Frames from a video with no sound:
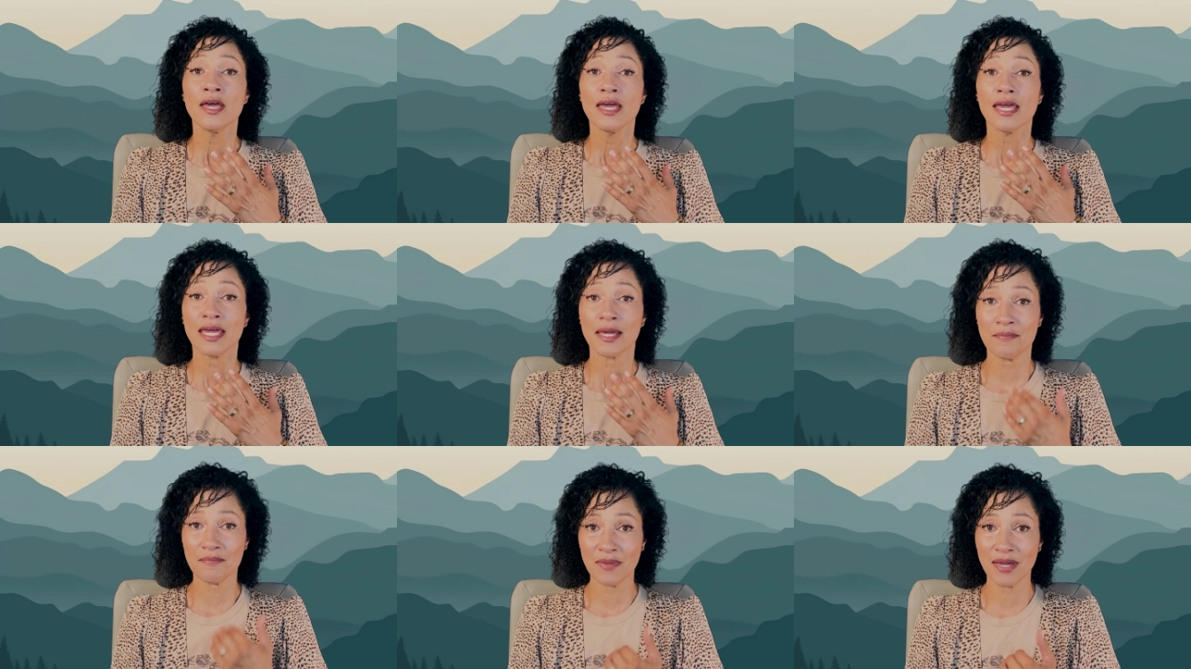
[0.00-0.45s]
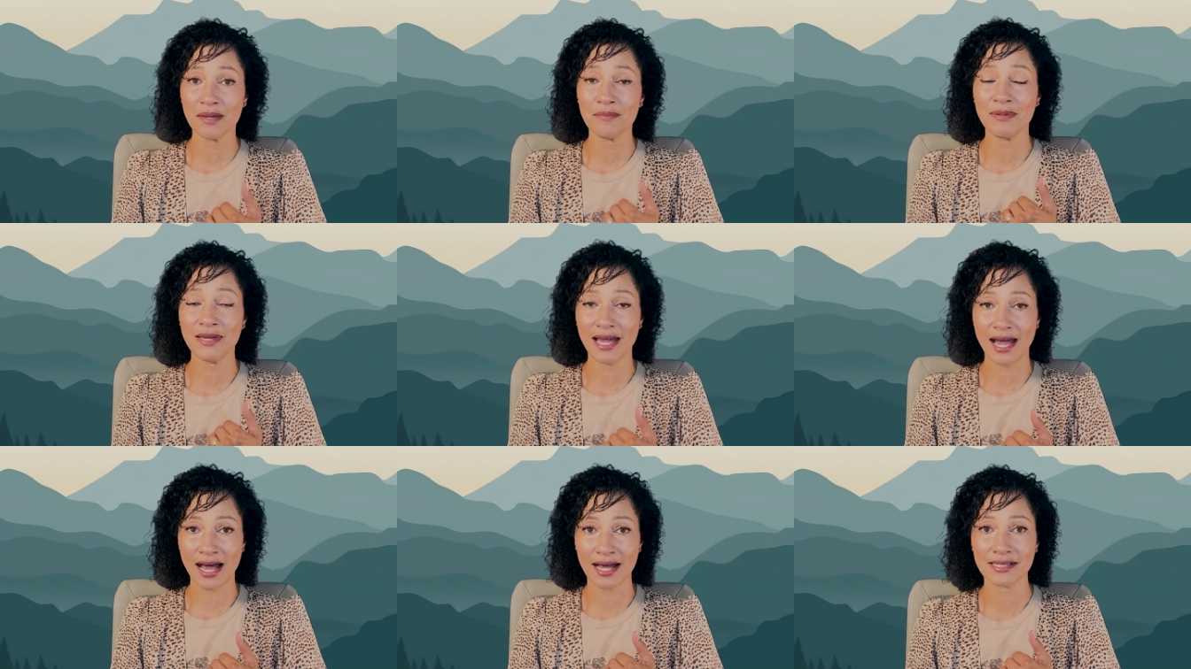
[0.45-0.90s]
it may
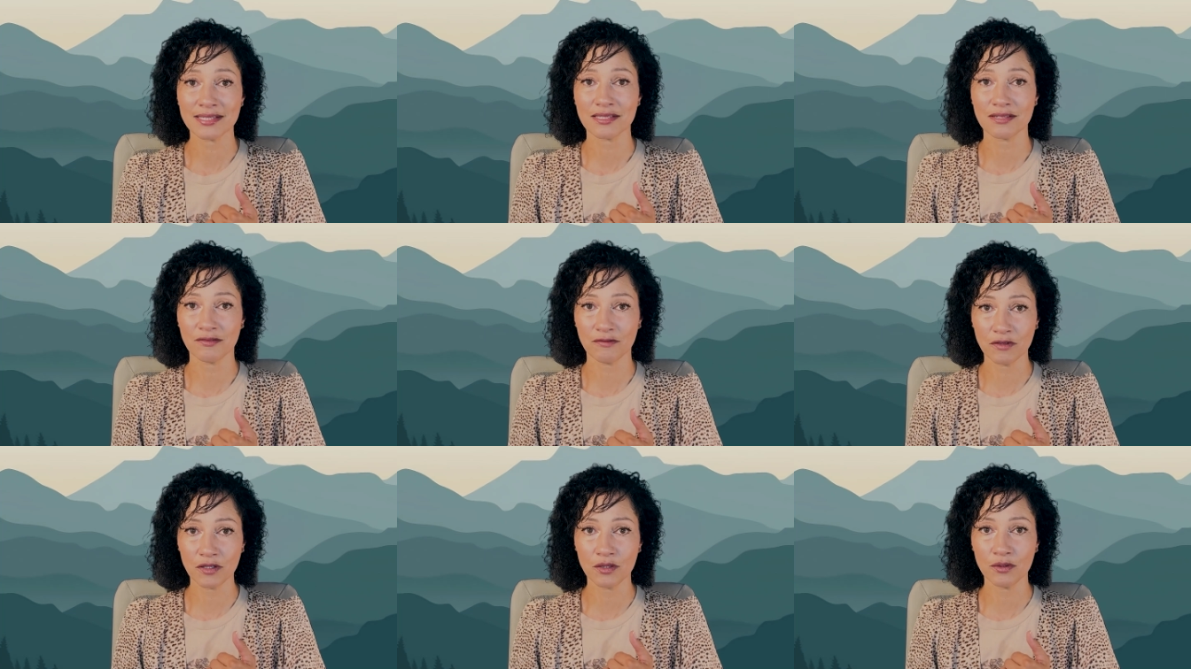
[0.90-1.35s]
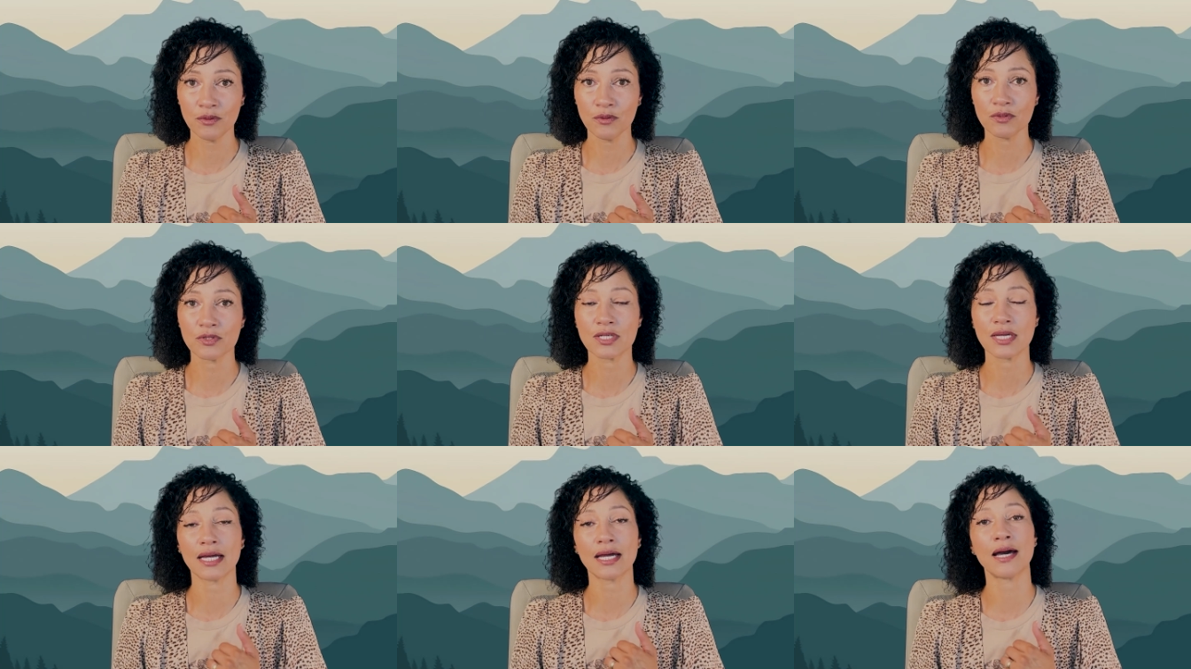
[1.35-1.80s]
be asked of you
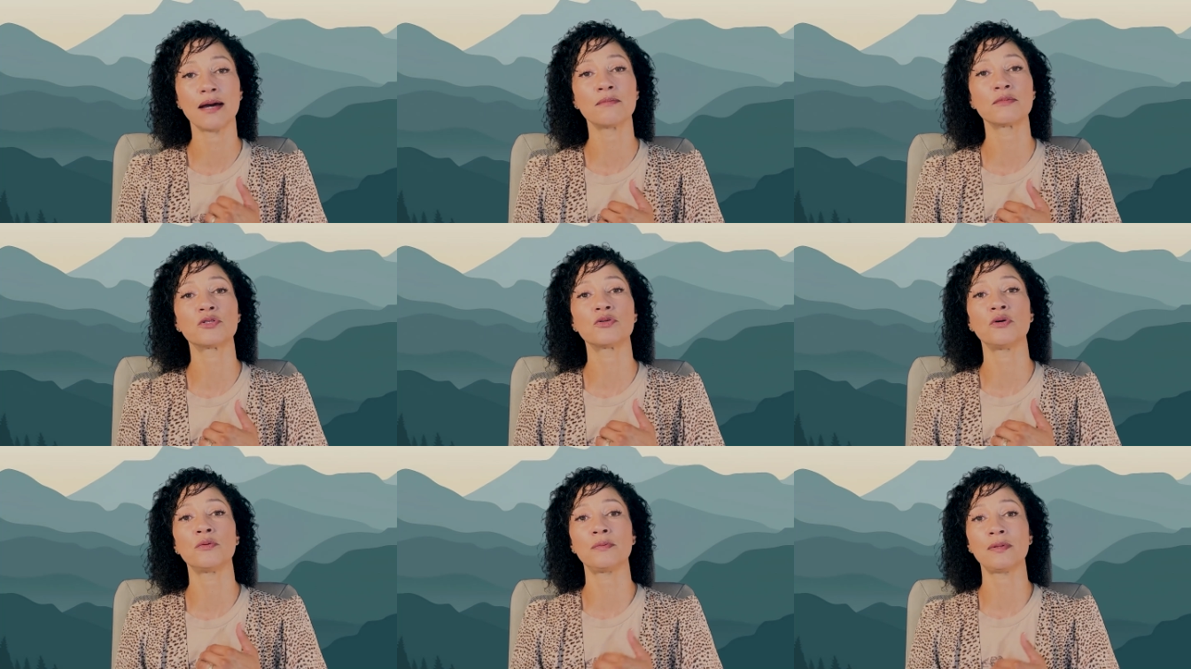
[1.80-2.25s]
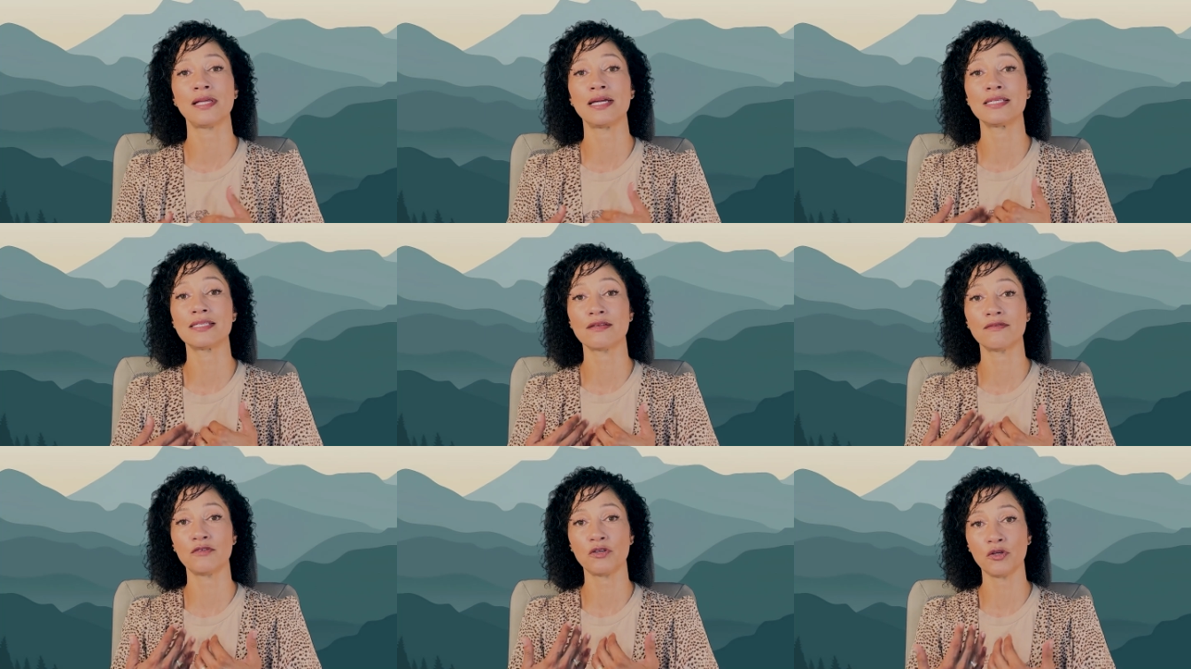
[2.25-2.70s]
to come to a
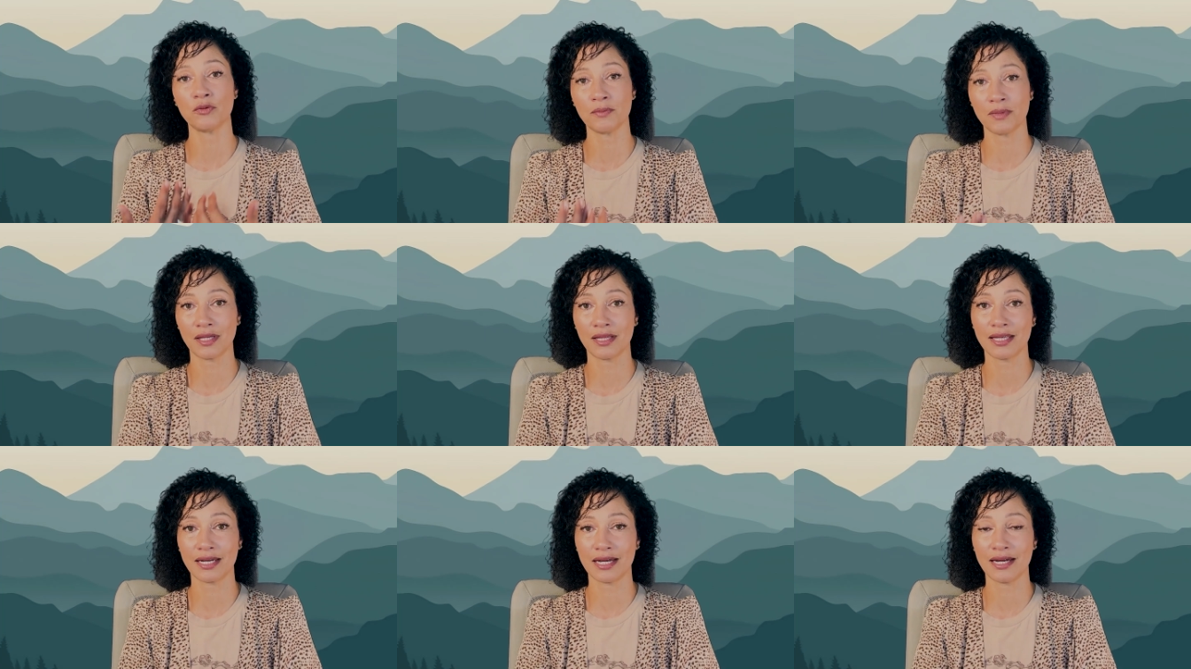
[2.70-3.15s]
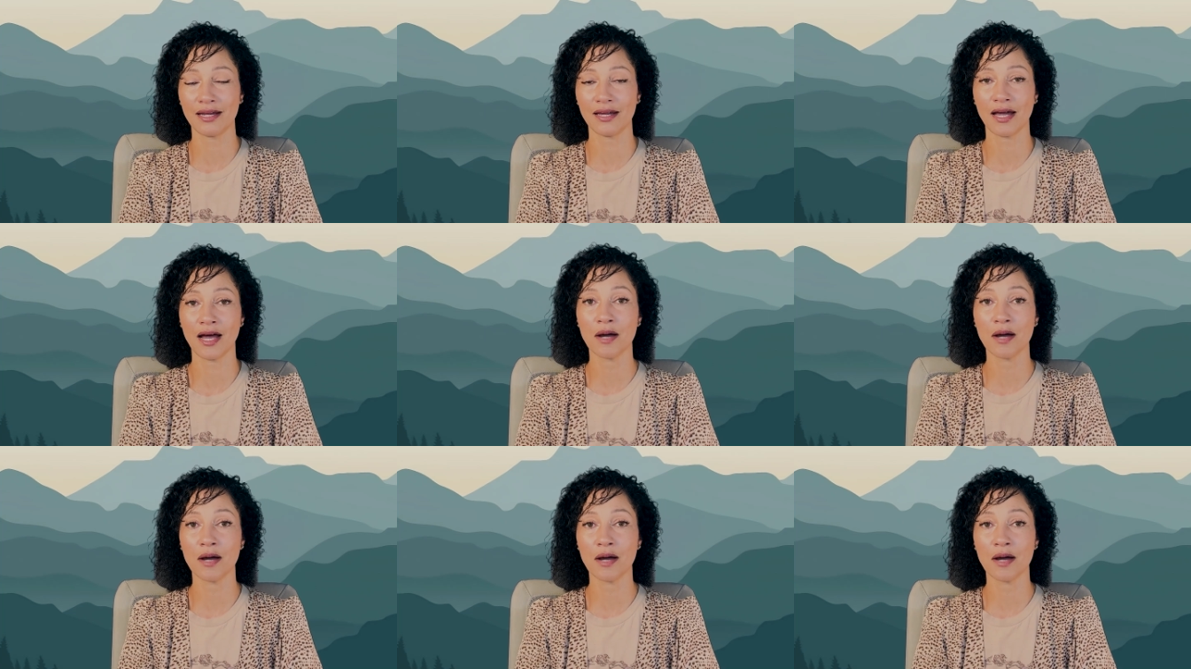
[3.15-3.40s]
place of humility,